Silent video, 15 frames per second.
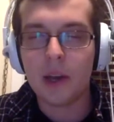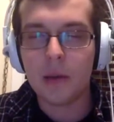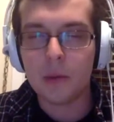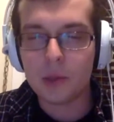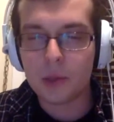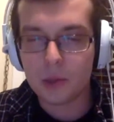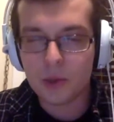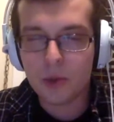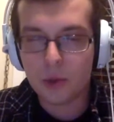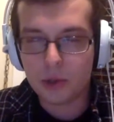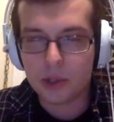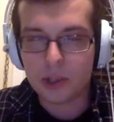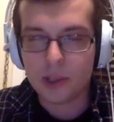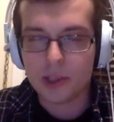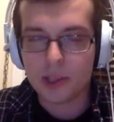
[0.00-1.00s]
which is cool
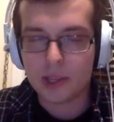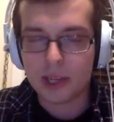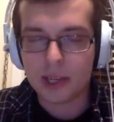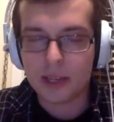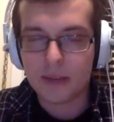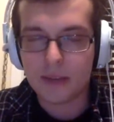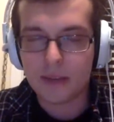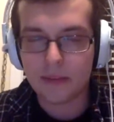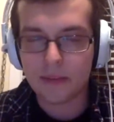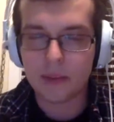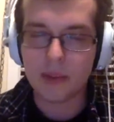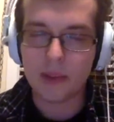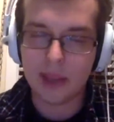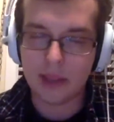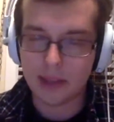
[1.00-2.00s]
because like
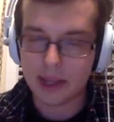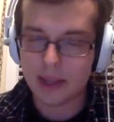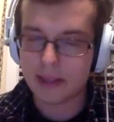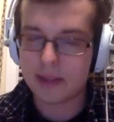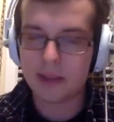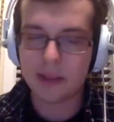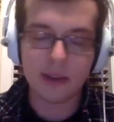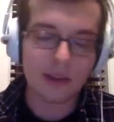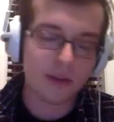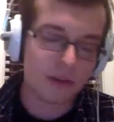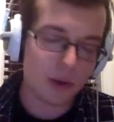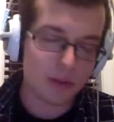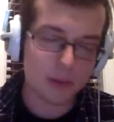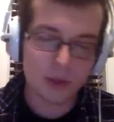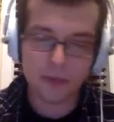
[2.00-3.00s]
the
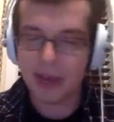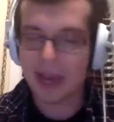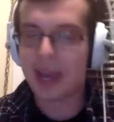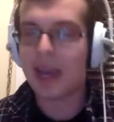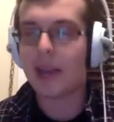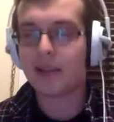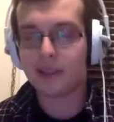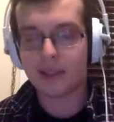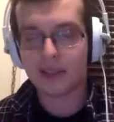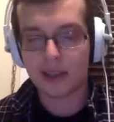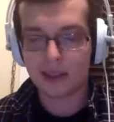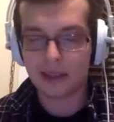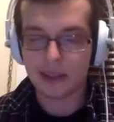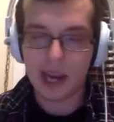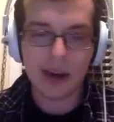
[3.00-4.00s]
room was packed
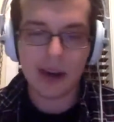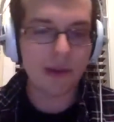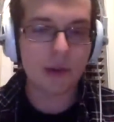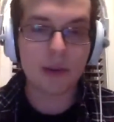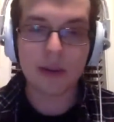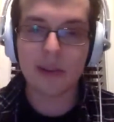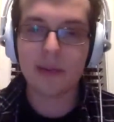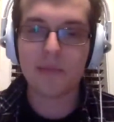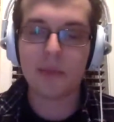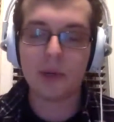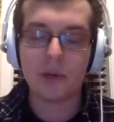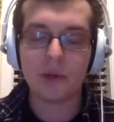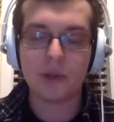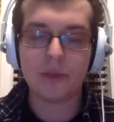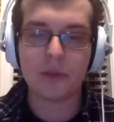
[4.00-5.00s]
and everyone on the bill
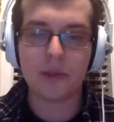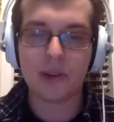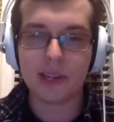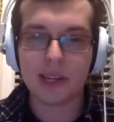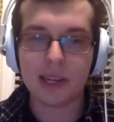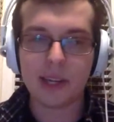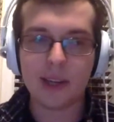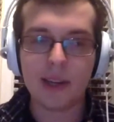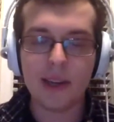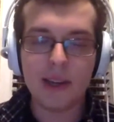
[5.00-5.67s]
was funny.